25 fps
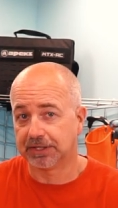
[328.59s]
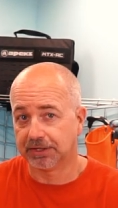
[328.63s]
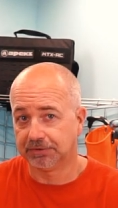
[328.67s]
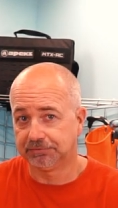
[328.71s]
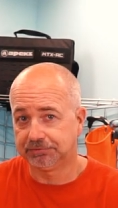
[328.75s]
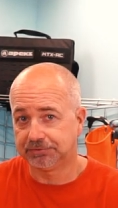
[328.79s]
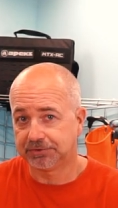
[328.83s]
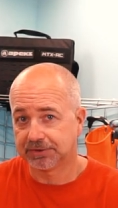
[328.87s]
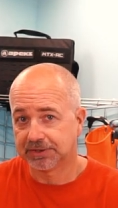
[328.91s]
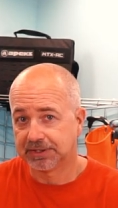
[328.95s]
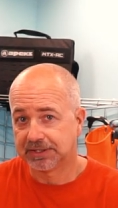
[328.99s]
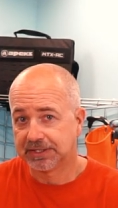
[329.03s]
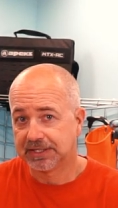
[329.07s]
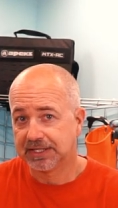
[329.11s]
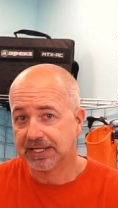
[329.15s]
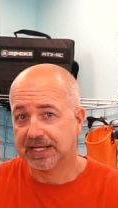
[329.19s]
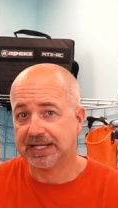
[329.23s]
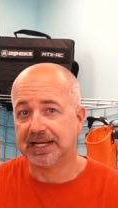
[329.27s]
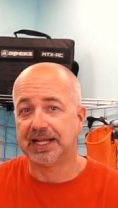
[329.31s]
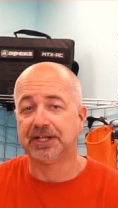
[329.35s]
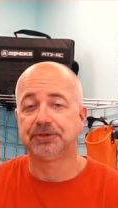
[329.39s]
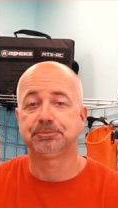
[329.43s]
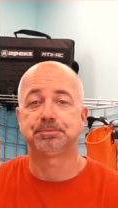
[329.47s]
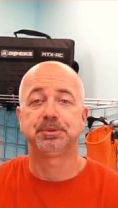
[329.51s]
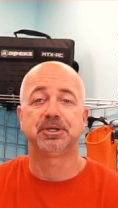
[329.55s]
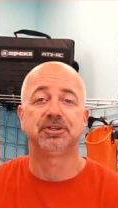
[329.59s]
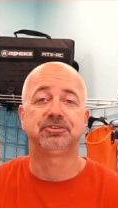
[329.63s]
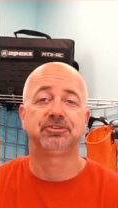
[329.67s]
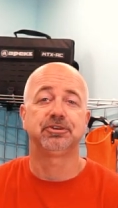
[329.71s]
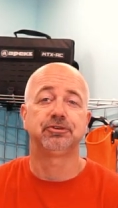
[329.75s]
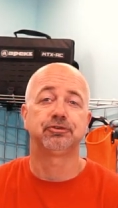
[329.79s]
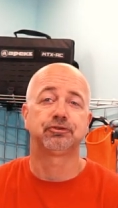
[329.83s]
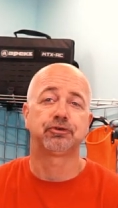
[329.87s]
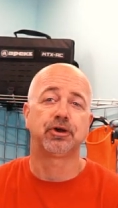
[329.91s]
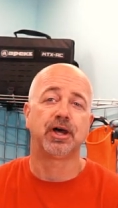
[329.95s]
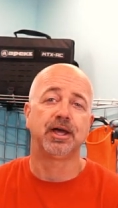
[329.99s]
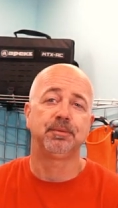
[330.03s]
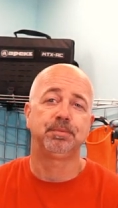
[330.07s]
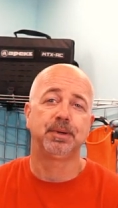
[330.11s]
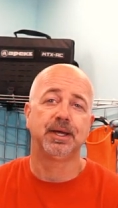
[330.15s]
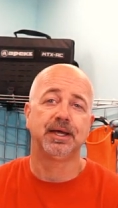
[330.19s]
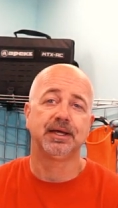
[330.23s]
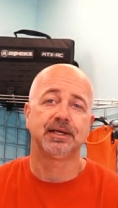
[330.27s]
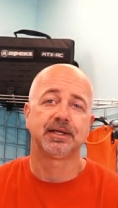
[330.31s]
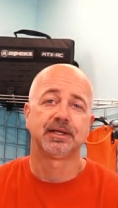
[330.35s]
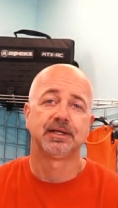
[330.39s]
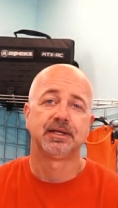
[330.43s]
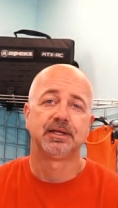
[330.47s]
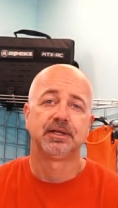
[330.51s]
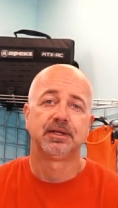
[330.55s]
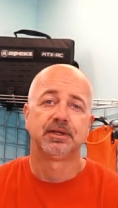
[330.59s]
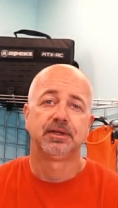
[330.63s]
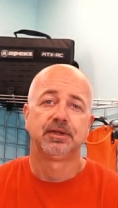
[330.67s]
gloves, an Expedition dry pack,